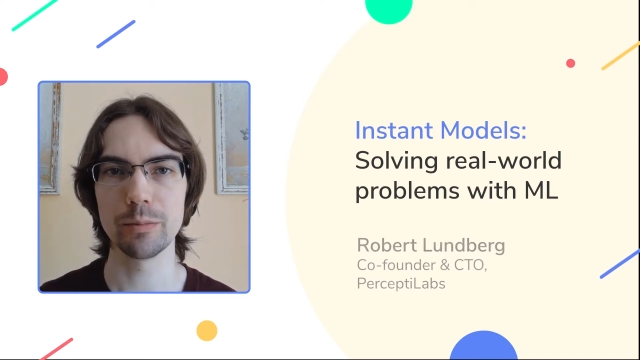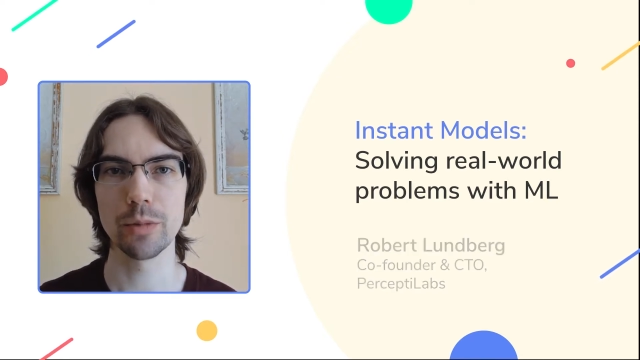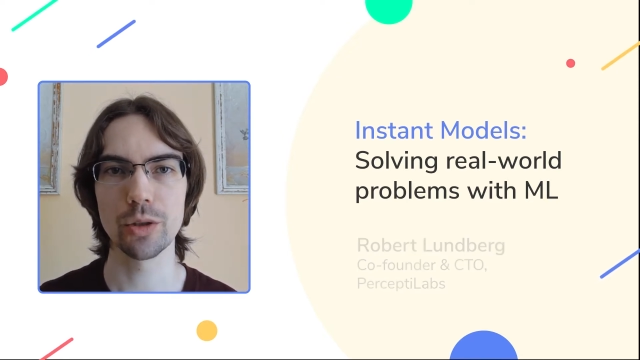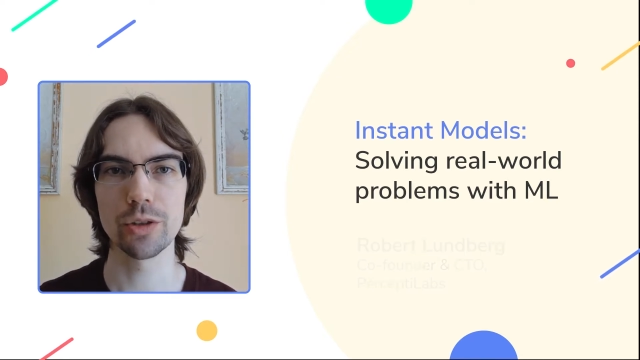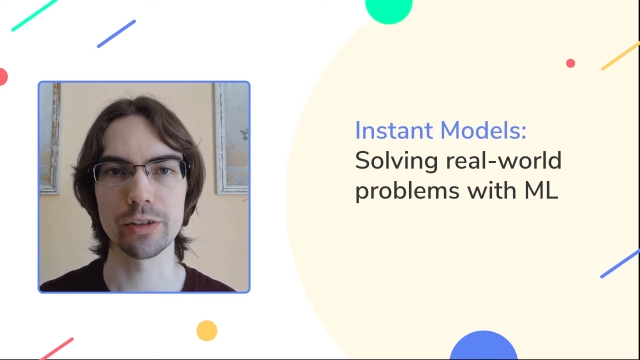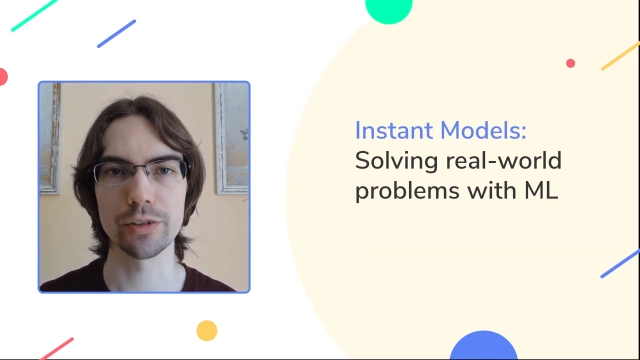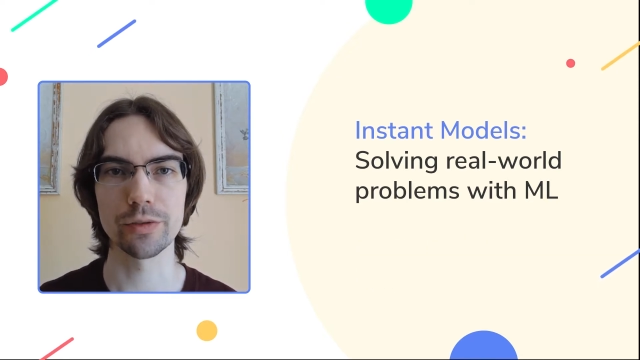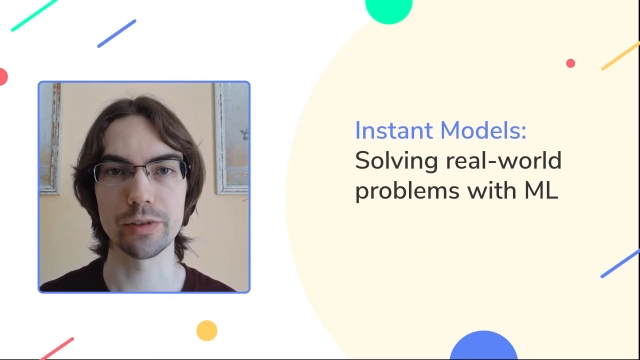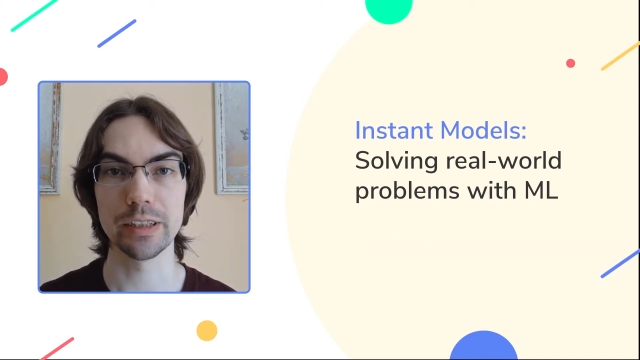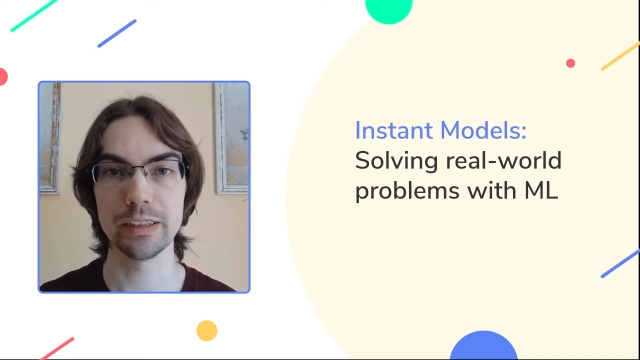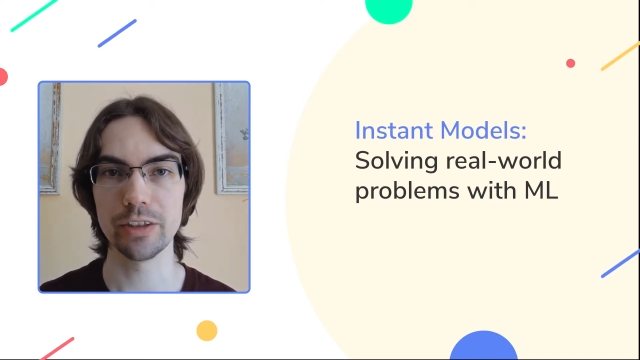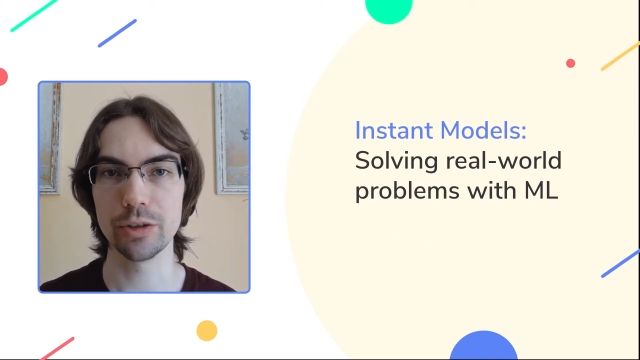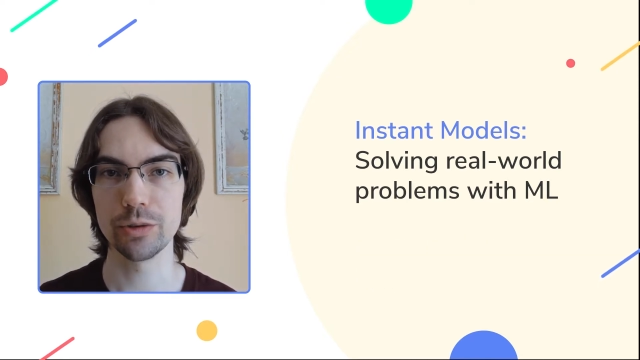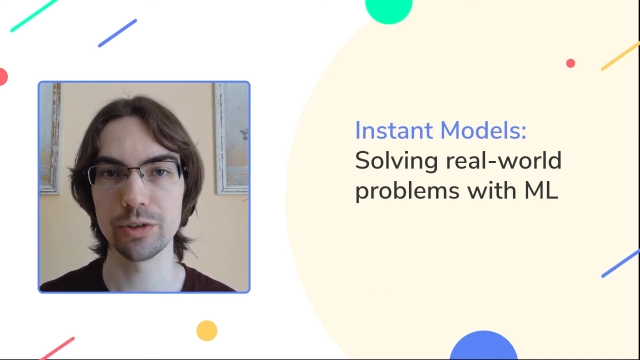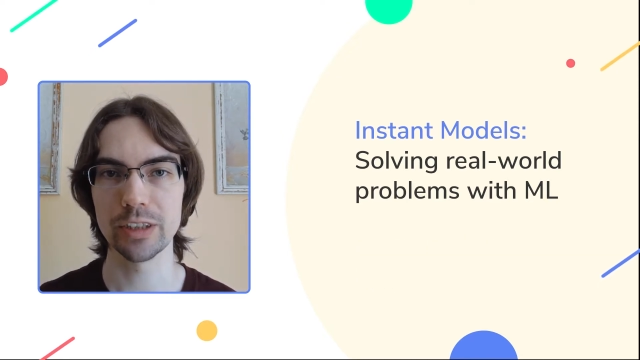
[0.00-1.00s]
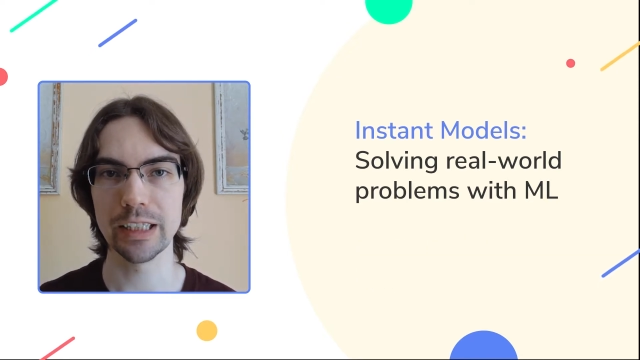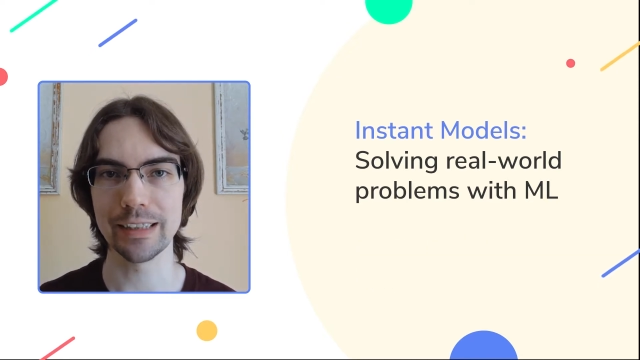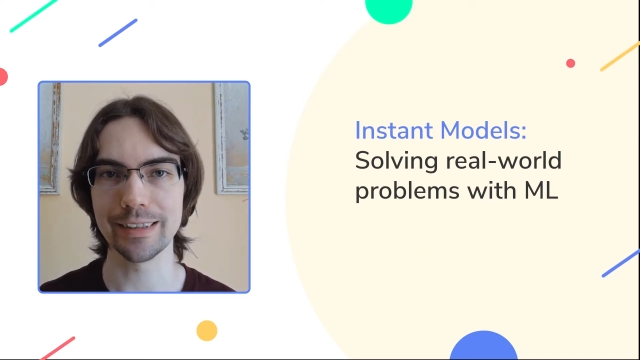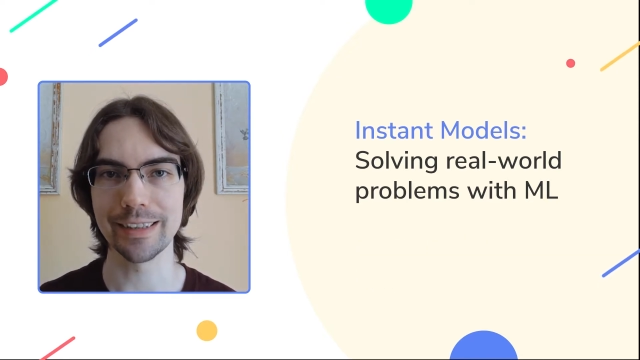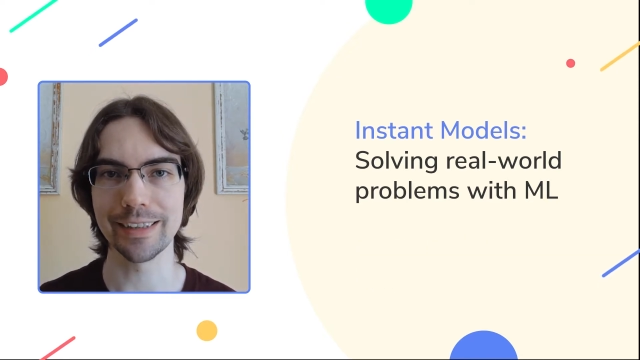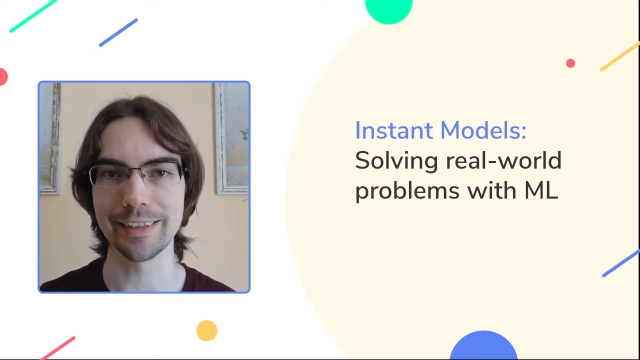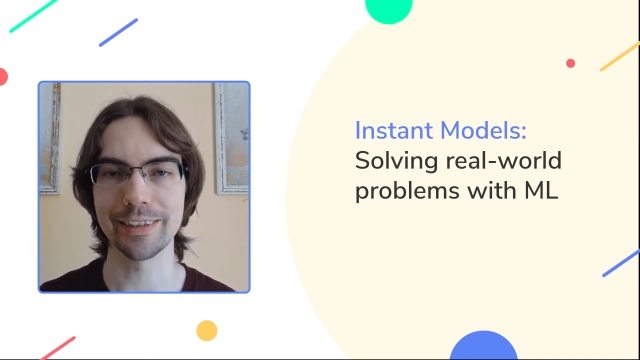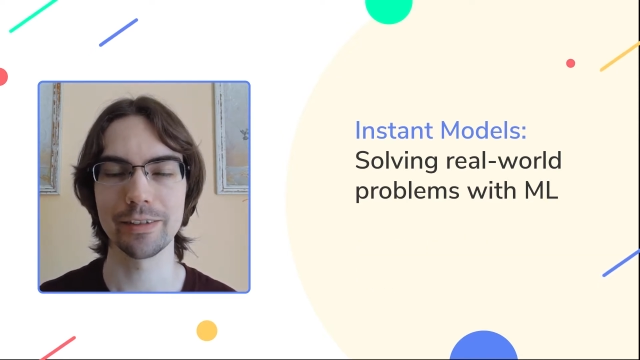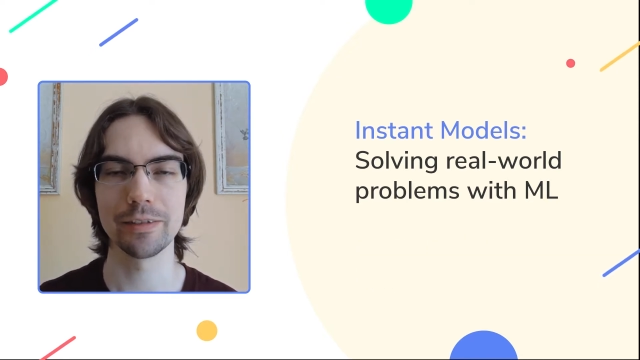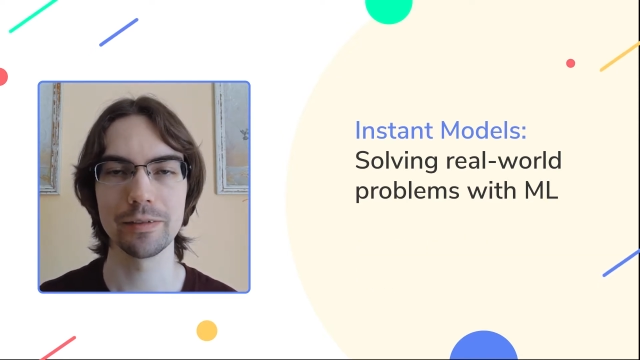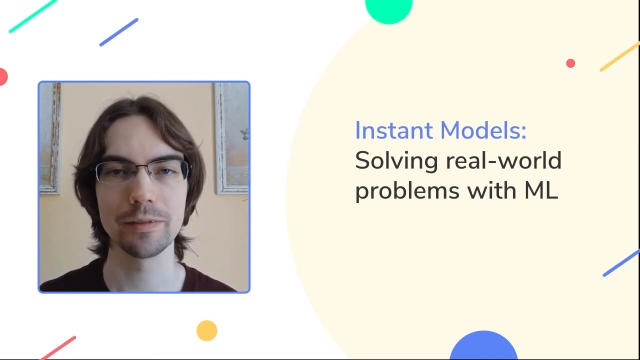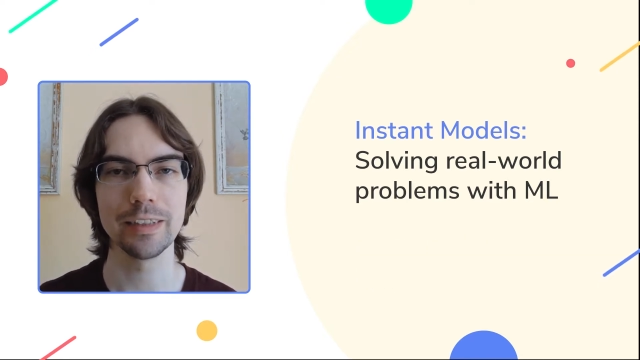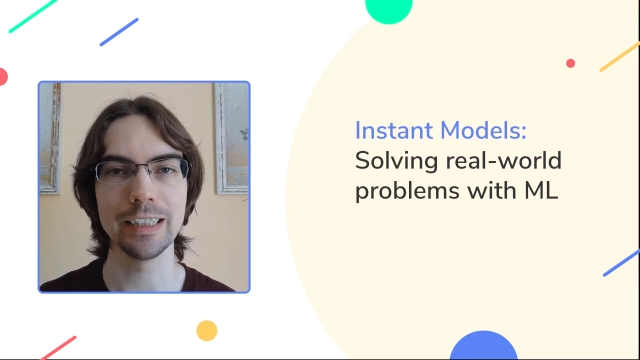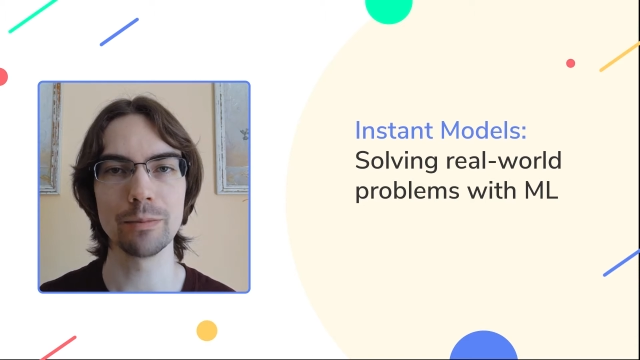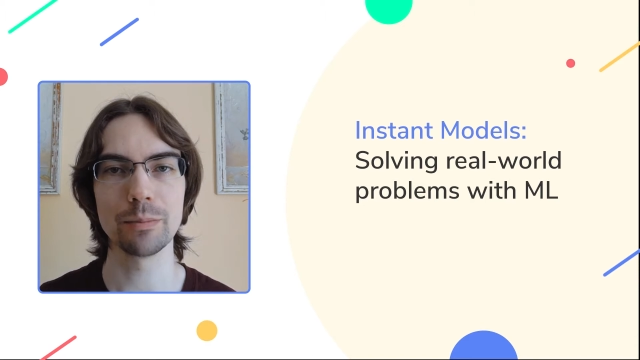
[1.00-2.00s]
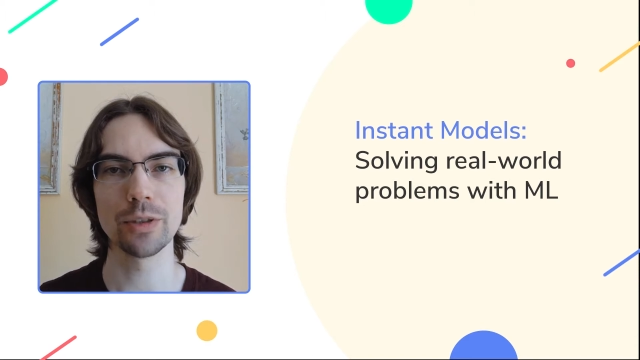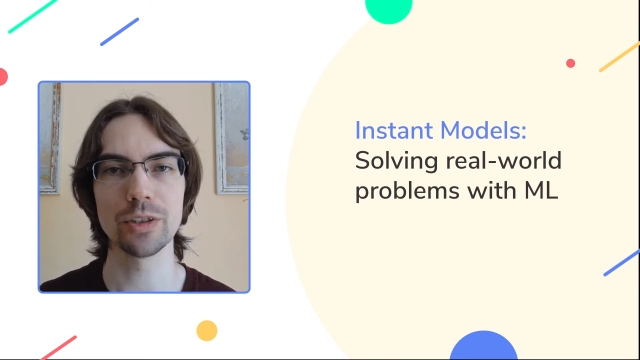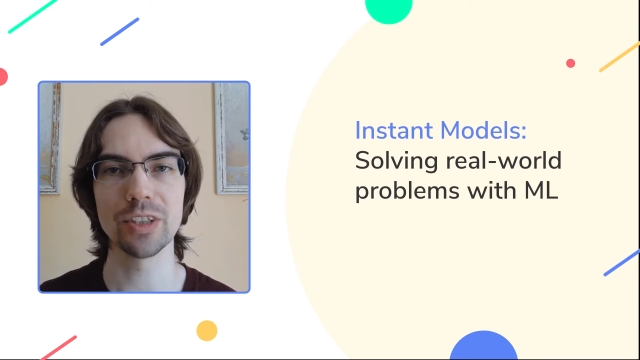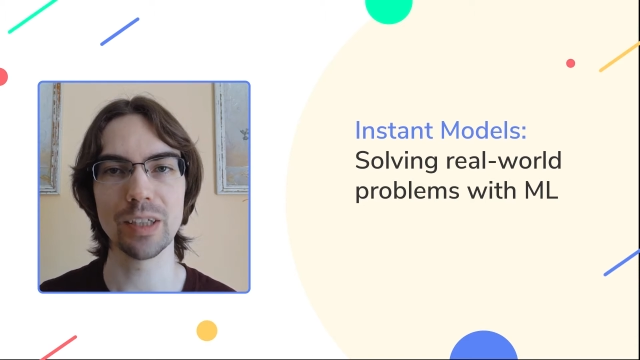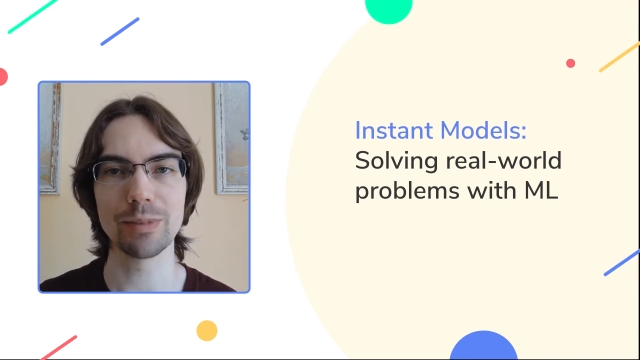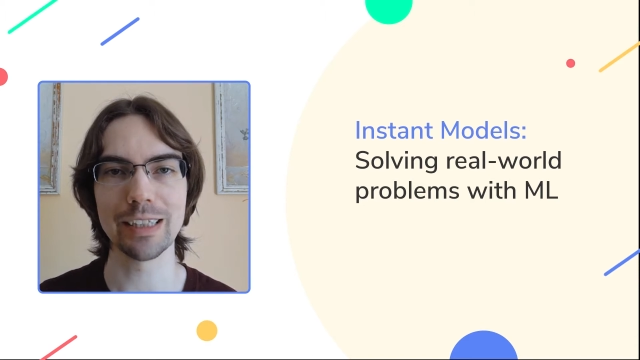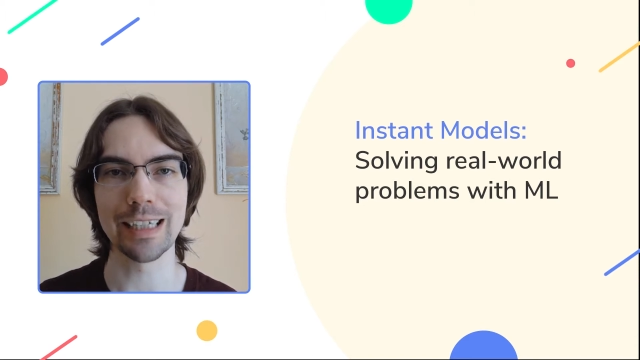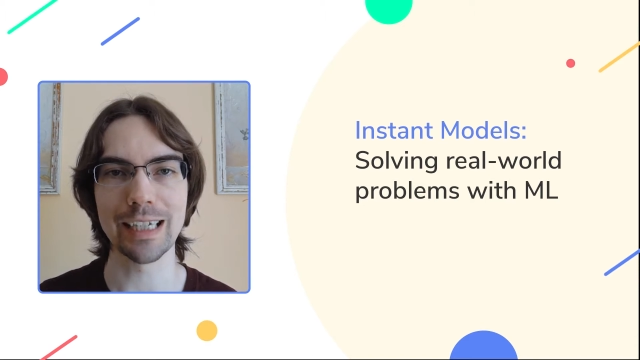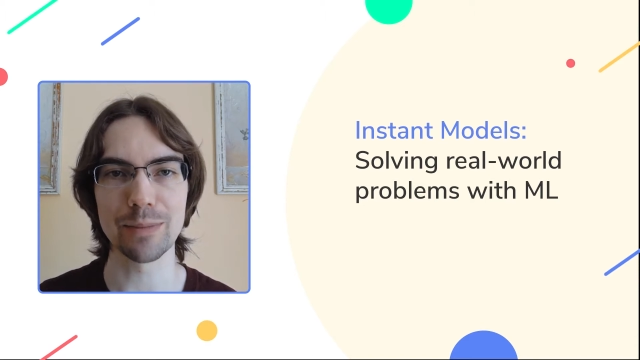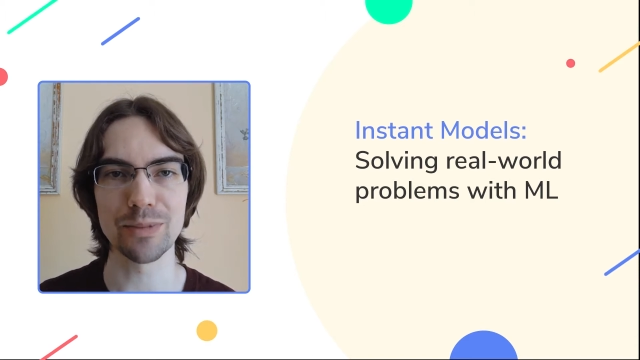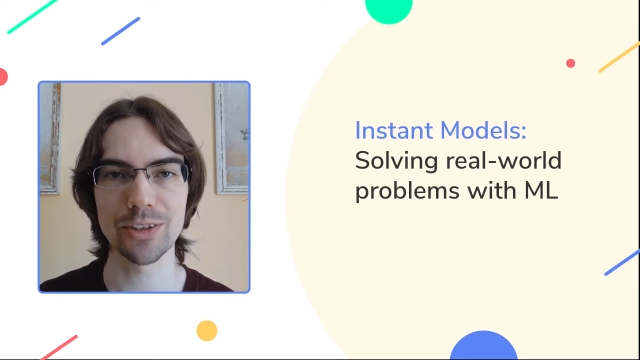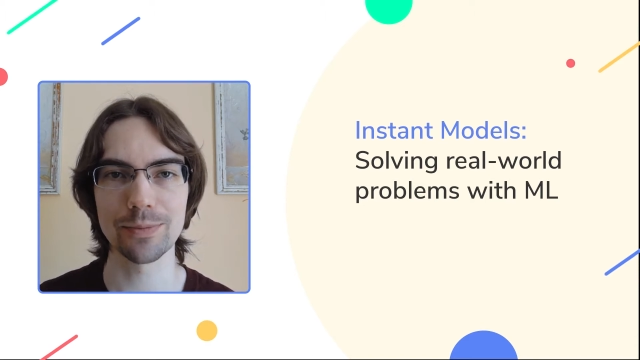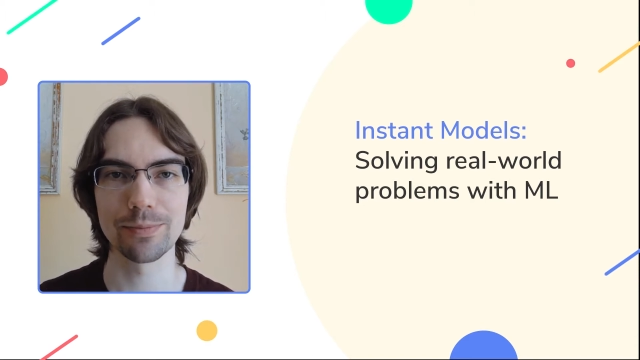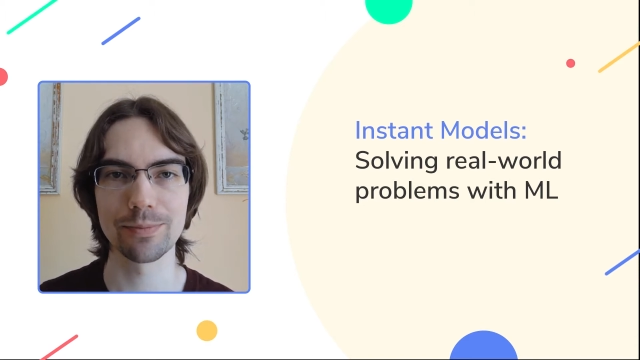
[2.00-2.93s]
models for these use cases in PerceptiLabs.